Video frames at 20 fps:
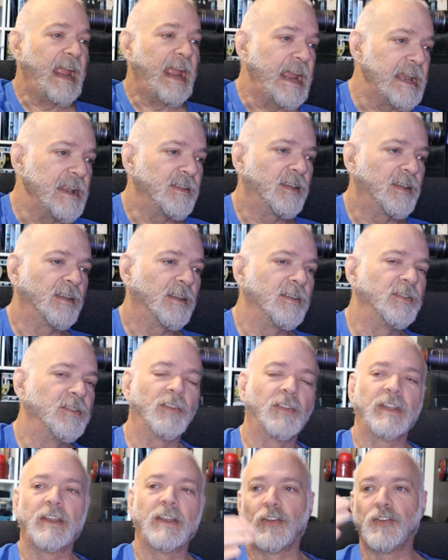8
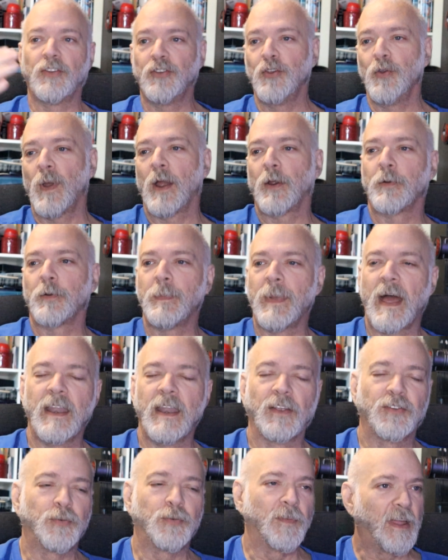agility and a 2
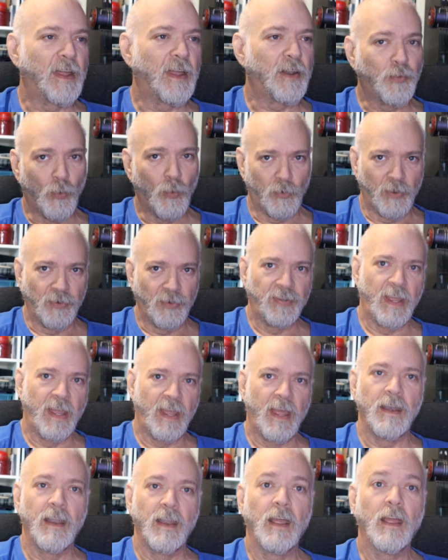acrobatics, so I've got a total of
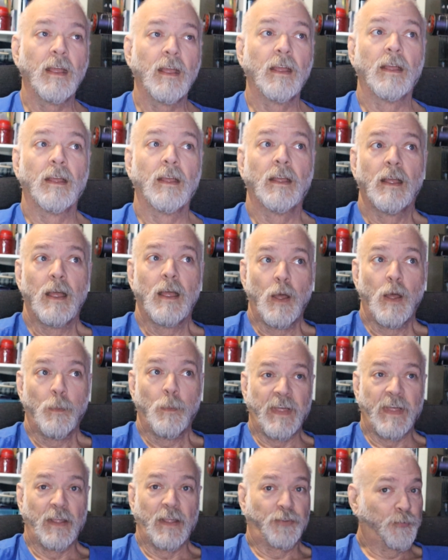10.
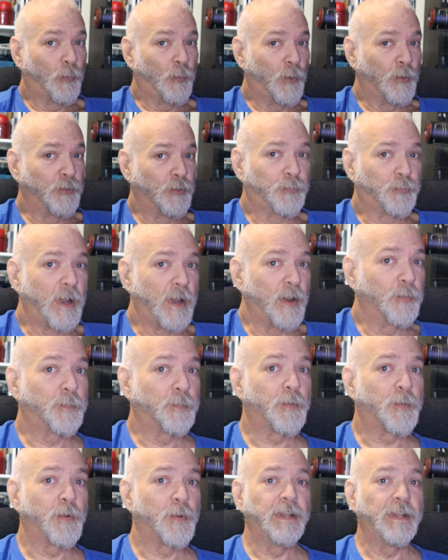But that sword strike was
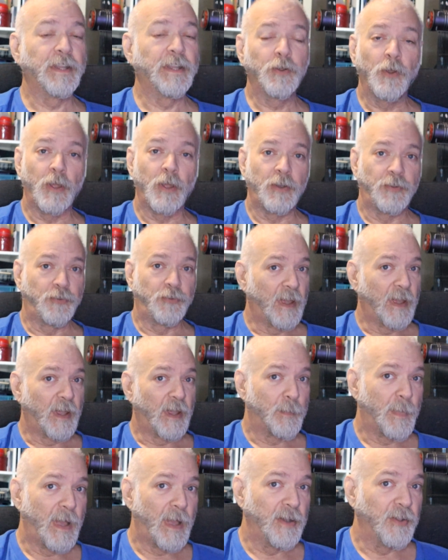pretty good, so I've got
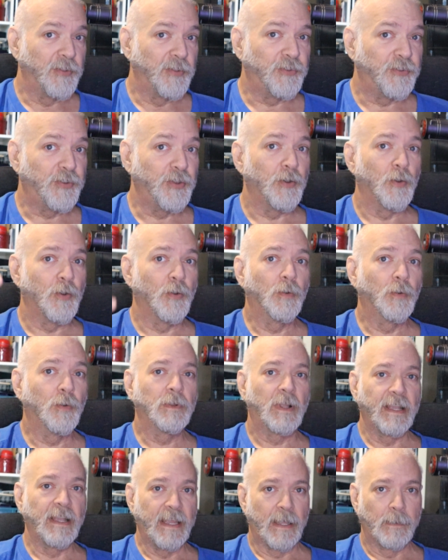a -2.
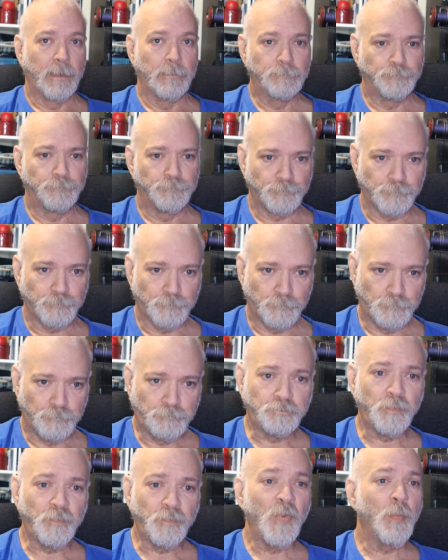Again,
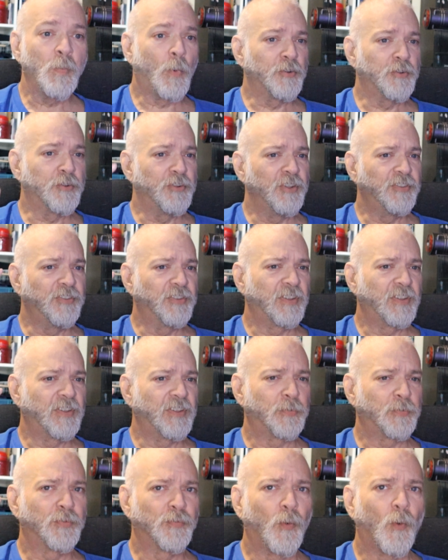margin of success
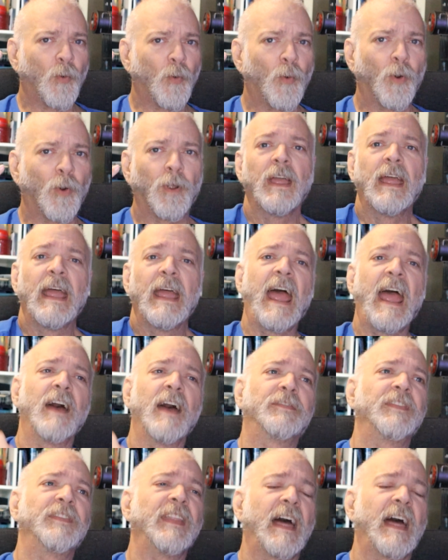was 4,
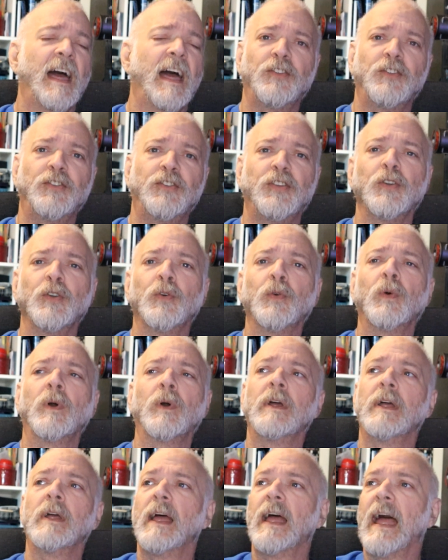half of that 2,
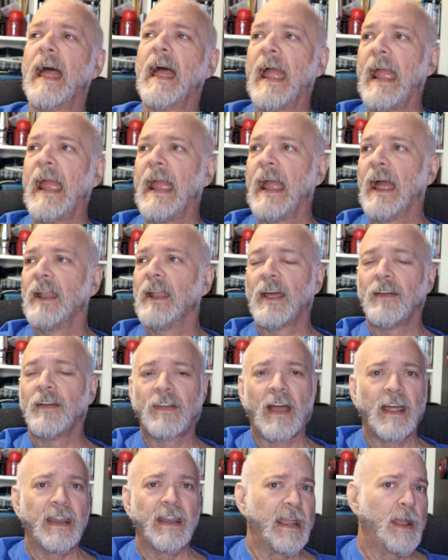and I've
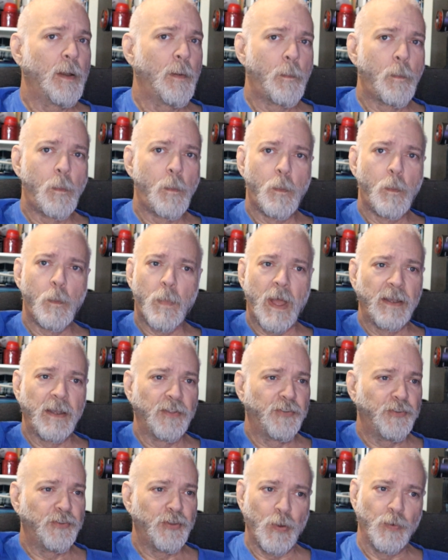got a
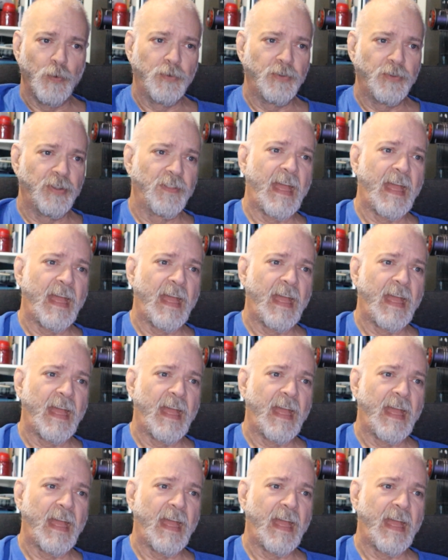-2 to